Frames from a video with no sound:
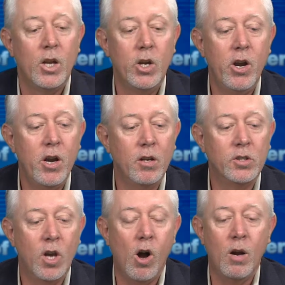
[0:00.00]
You're here
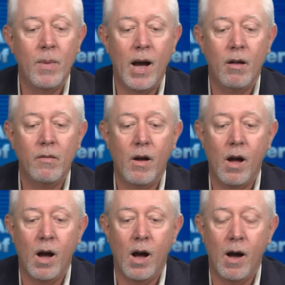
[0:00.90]
to talk about
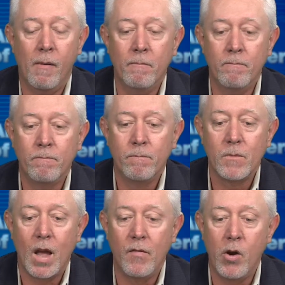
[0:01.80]
a
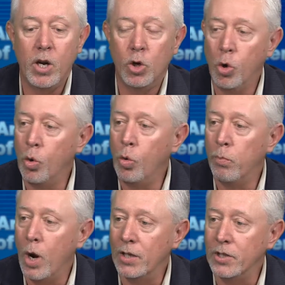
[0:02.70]
very cool
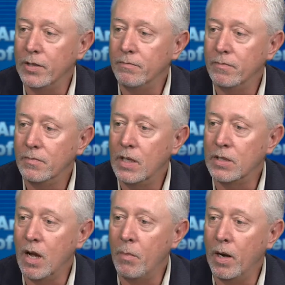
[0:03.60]
project
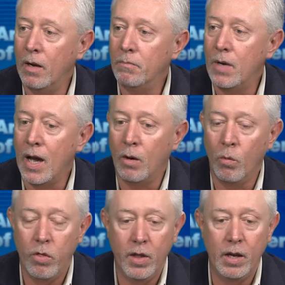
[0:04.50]
that's coming up. I
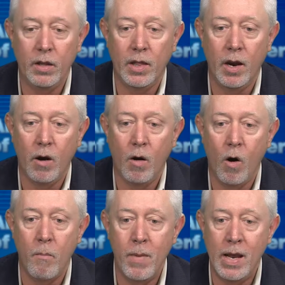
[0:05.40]
don't think there
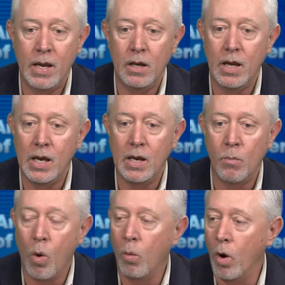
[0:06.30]
are many any
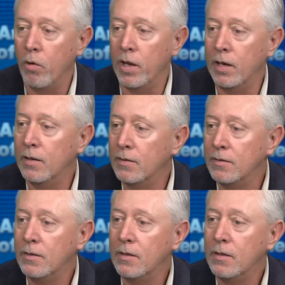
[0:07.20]
more worthy
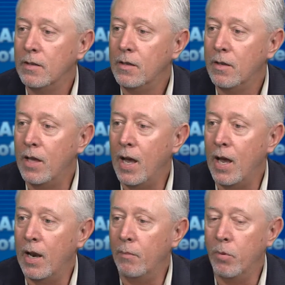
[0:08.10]

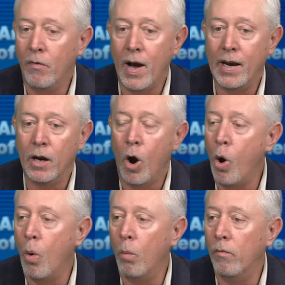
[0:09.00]
than providing a
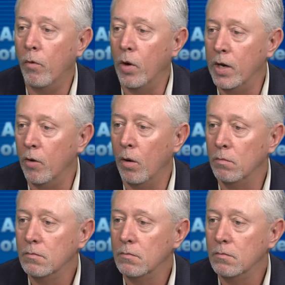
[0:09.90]
home for a hero.